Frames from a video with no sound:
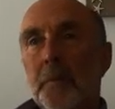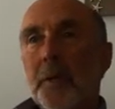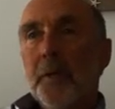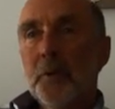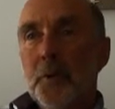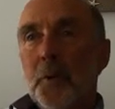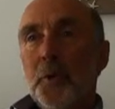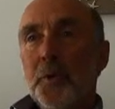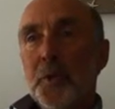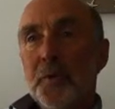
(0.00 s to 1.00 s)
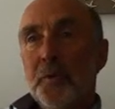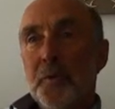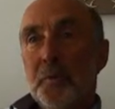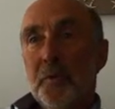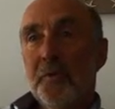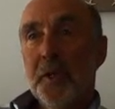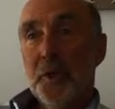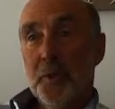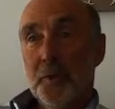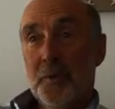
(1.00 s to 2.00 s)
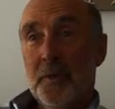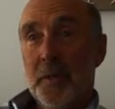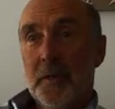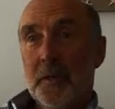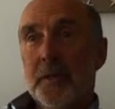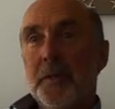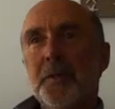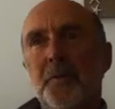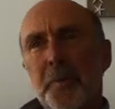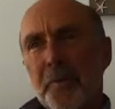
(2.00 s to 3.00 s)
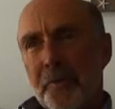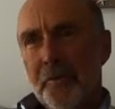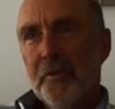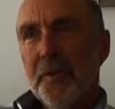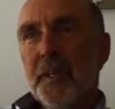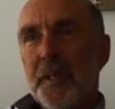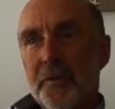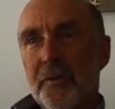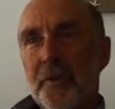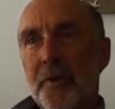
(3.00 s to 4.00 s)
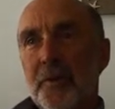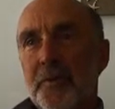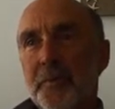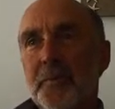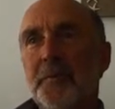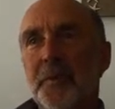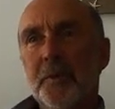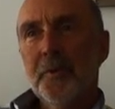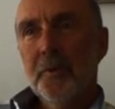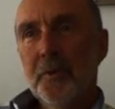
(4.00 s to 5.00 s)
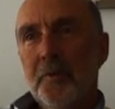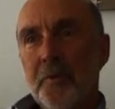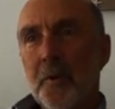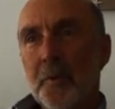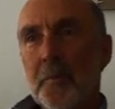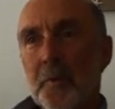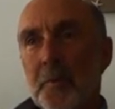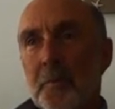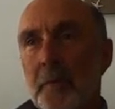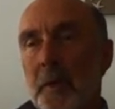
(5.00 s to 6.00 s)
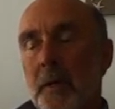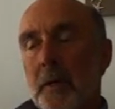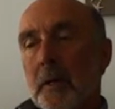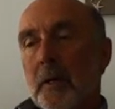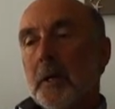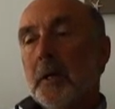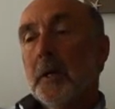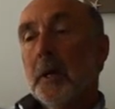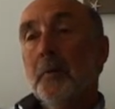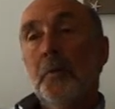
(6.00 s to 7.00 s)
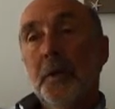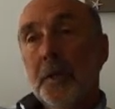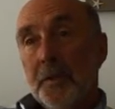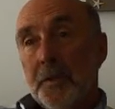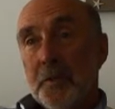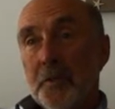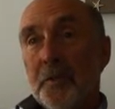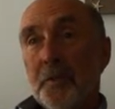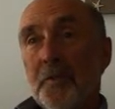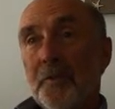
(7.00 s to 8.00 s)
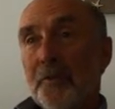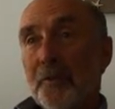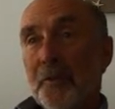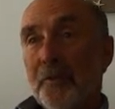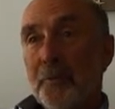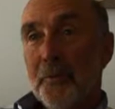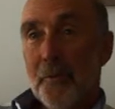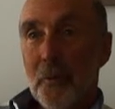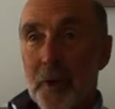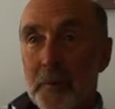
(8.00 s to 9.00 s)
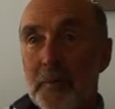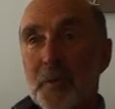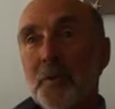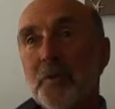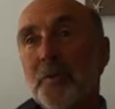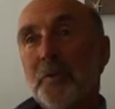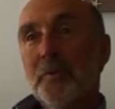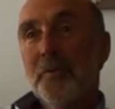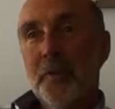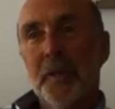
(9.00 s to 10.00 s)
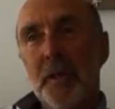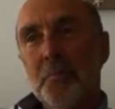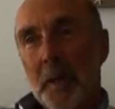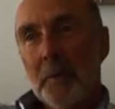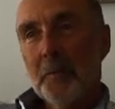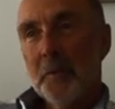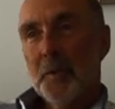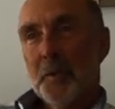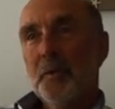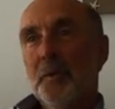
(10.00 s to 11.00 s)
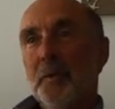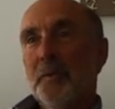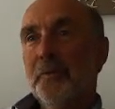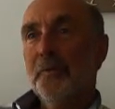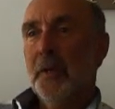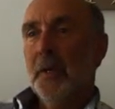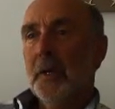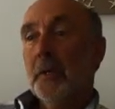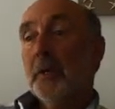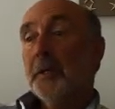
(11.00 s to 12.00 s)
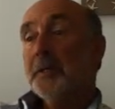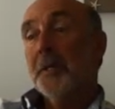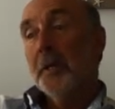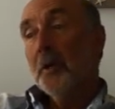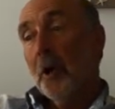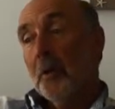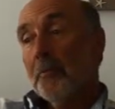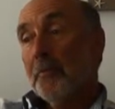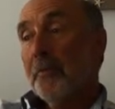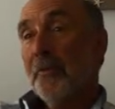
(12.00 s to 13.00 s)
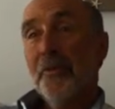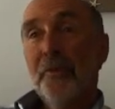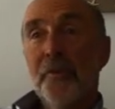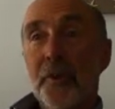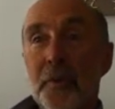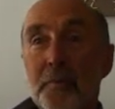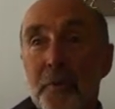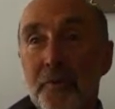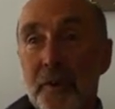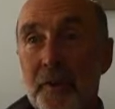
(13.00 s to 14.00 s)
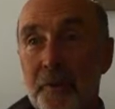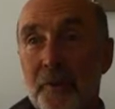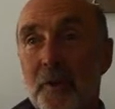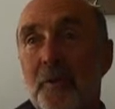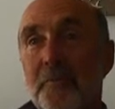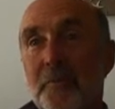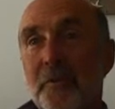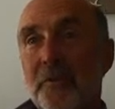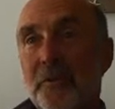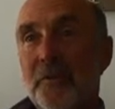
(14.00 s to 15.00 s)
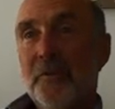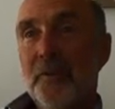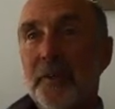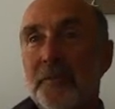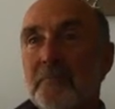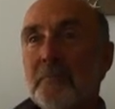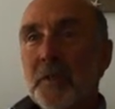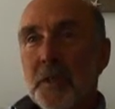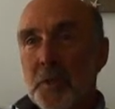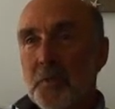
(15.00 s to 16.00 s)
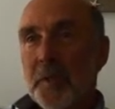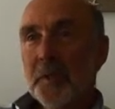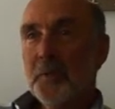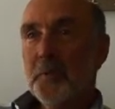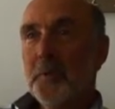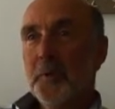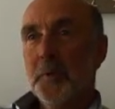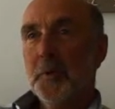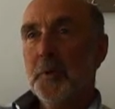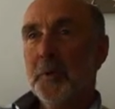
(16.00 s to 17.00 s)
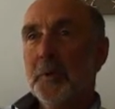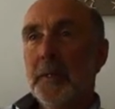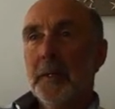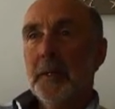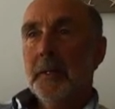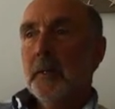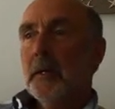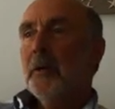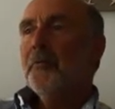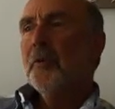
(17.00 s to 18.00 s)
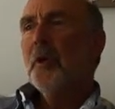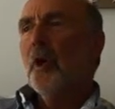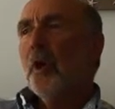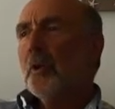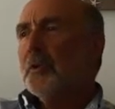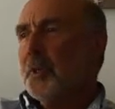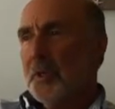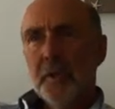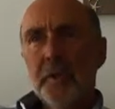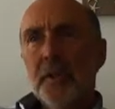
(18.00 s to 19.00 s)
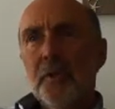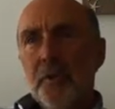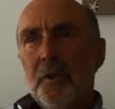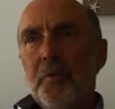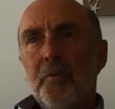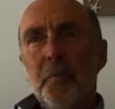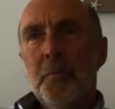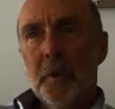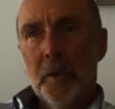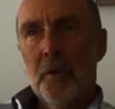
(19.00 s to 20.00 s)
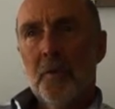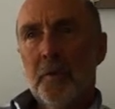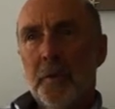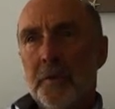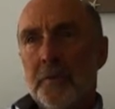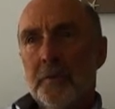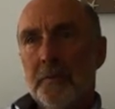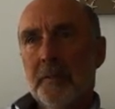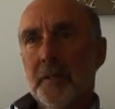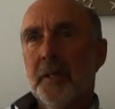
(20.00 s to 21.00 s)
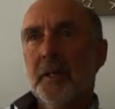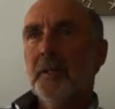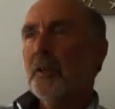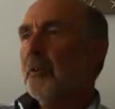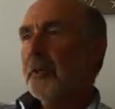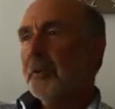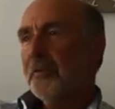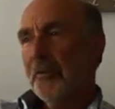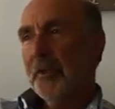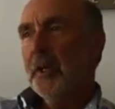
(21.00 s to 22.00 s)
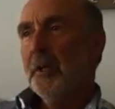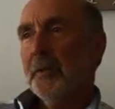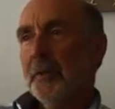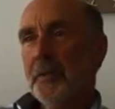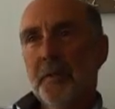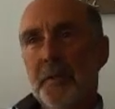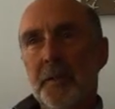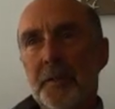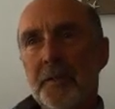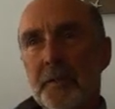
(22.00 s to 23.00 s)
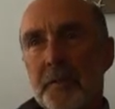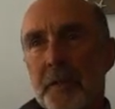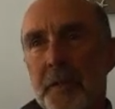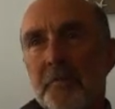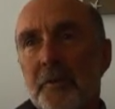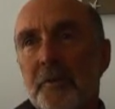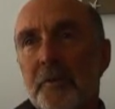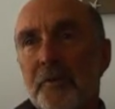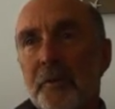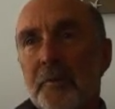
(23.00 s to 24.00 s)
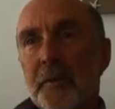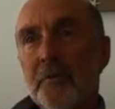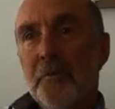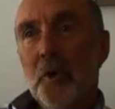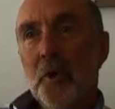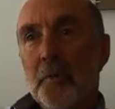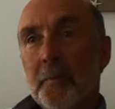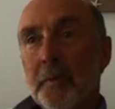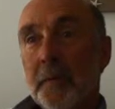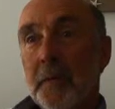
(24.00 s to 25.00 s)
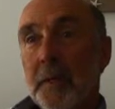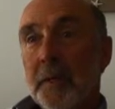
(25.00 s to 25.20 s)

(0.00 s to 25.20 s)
my gurus of the profession, uh, to personally get to know them, to learn from them, uh, I read the journals, I subscribe to journals, I keep up with journals, I attend conferences, I present at conferences, I teach around the world. I have constantly learned from my client. There's hardly a client I've seen, I don't think, that I haven't learned something from. And, hmm.